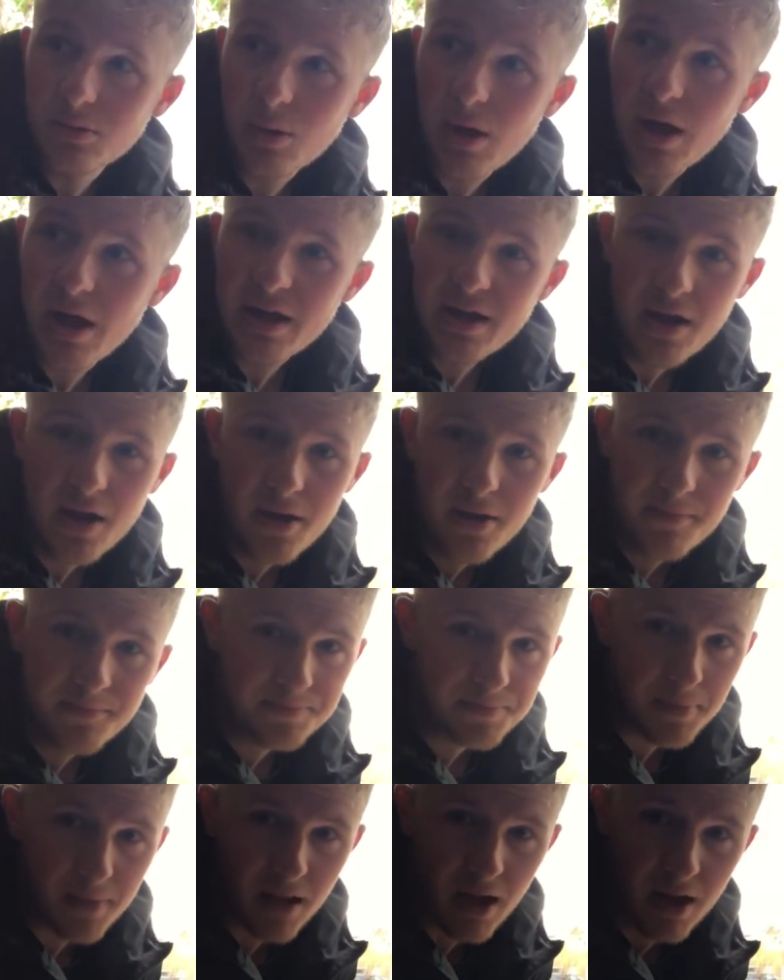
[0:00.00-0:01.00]
the way,
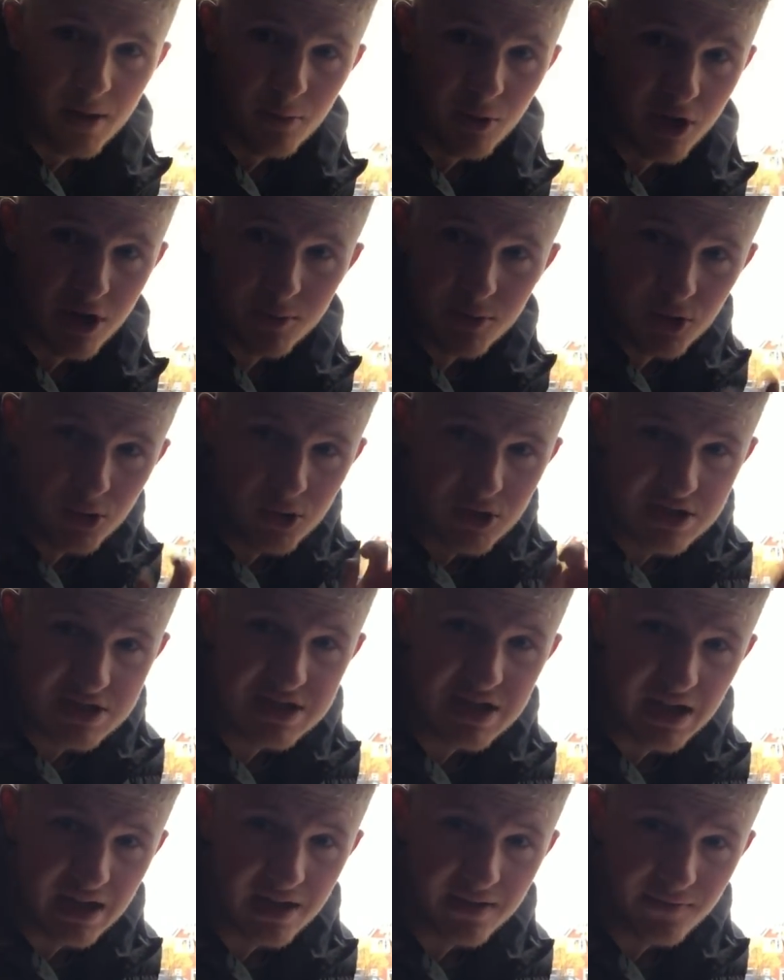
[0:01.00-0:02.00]
and we're going to be doing a
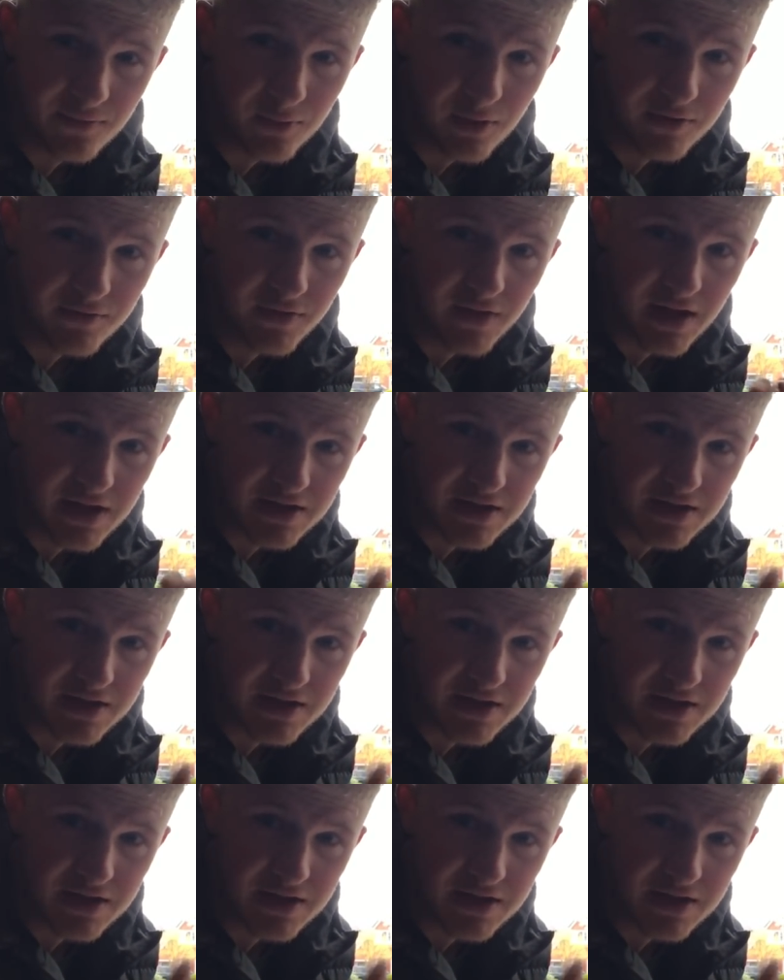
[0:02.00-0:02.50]
sick giveaway for